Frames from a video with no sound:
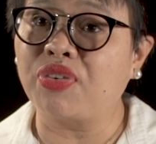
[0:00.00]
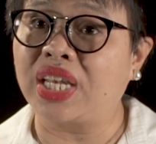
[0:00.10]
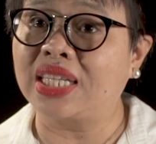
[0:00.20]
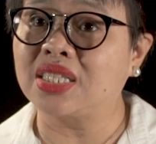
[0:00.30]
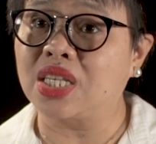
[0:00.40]

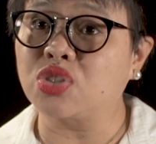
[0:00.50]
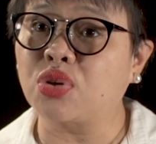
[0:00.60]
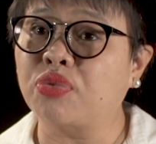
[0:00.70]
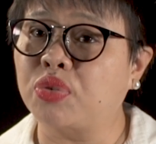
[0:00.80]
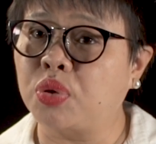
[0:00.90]
finances
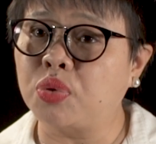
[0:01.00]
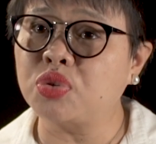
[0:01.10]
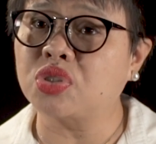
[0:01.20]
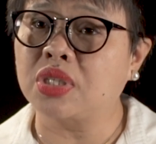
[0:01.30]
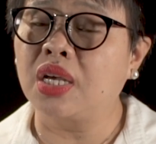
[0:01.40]
of
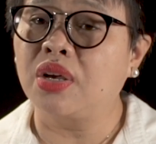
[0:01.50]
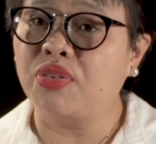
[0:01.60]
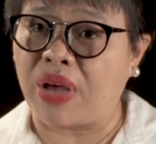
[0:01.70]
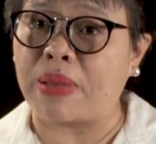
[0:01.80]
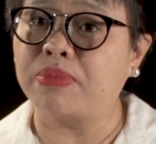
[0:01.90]
those
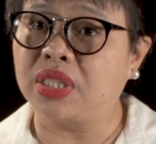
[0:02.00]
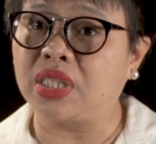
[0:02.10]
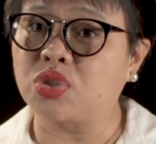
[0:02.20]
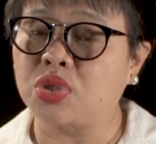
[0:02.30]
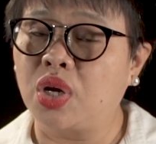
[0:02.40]

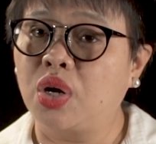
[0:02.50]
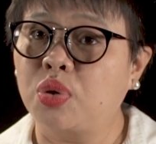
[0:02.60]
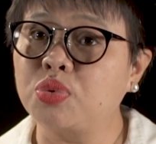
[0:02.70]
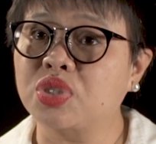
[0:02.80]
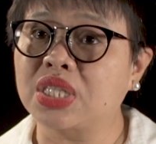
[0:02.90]
families
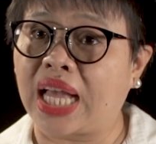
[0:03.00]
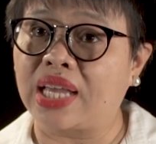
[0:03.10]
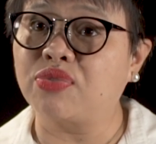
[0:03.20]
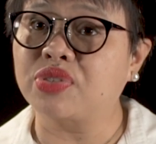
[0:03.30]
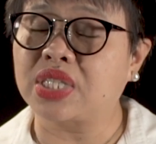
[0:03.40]
whose
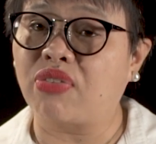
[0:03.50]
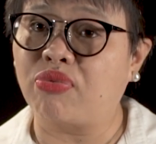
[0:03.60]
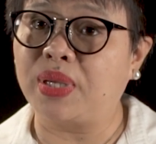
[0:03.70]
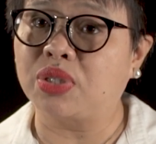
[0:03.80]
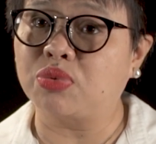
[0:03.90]
lives have been